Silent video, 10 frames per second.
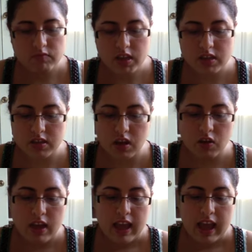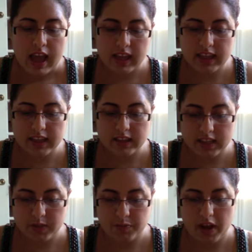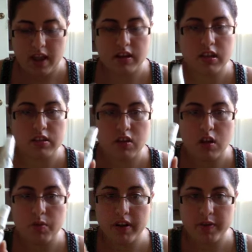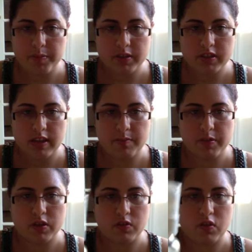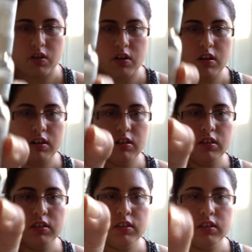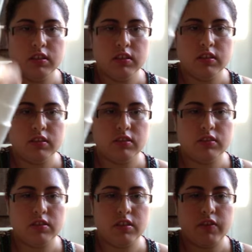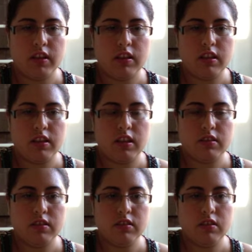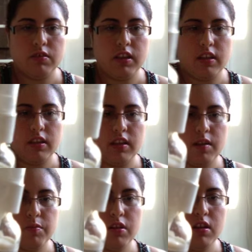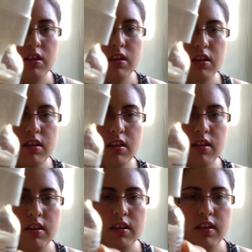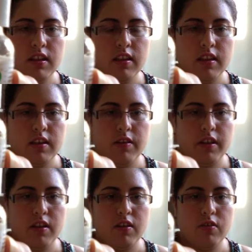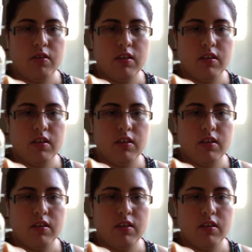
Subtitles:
So I like this brand. It's called 100% Pure. Let's see if I can get that to look okay in the camera. There we go.